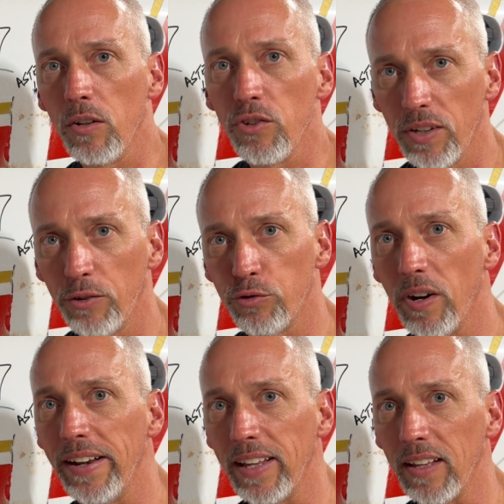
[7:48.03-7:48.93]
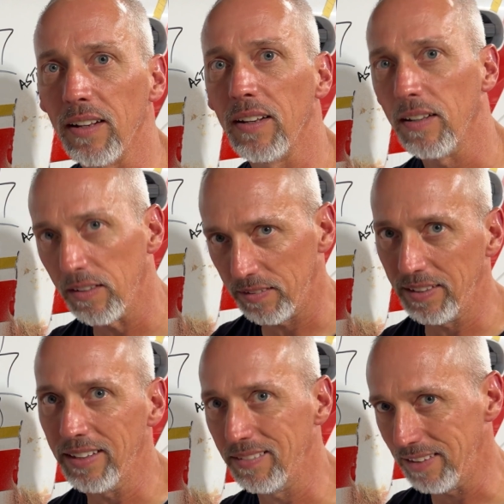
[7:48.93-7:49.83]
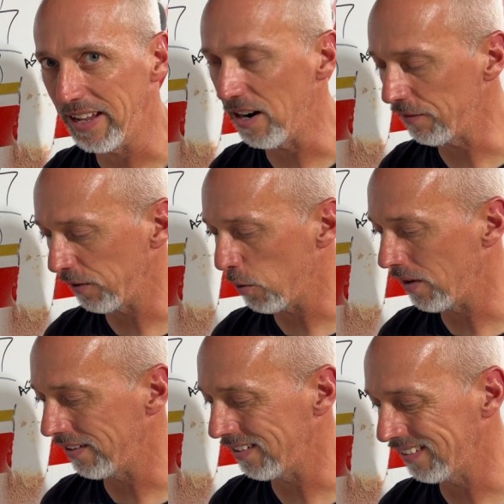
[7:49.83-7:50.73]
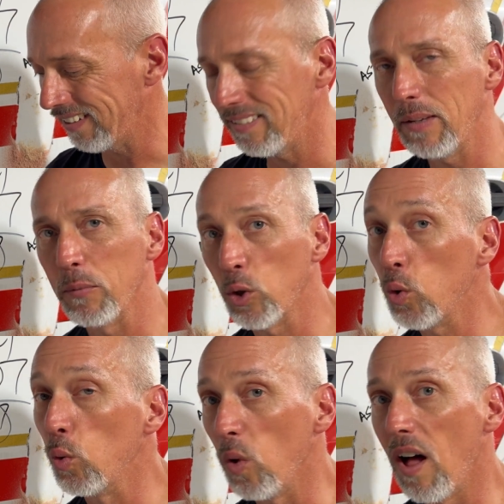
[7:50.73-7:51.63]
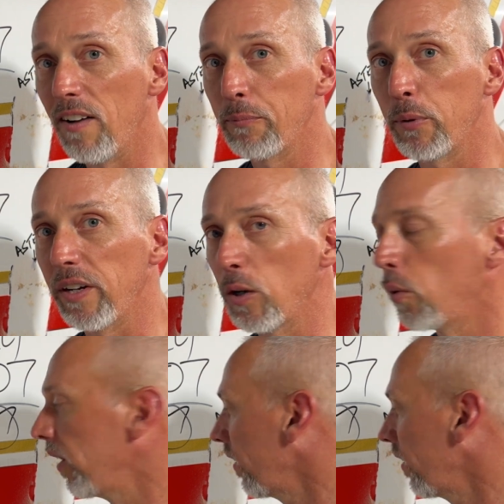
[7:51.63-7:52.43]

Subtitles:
just running it to get the airflow on there, it did seem to cool off pretty quick